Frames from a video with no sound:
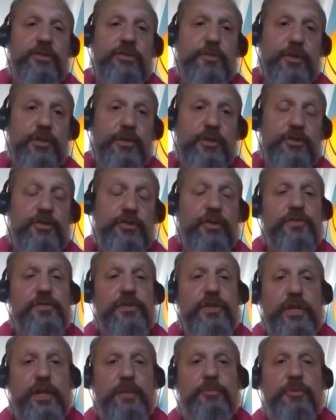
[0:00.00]
because
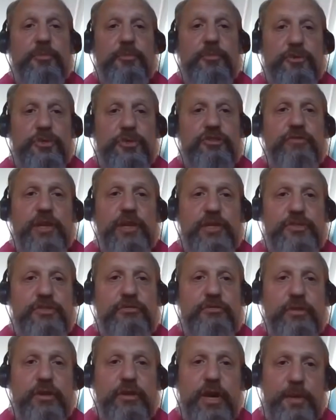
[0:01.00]
obviously they put more stress
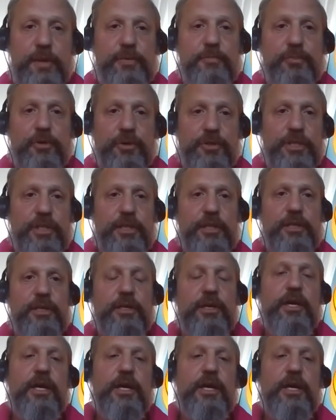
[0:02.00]
through the upper body.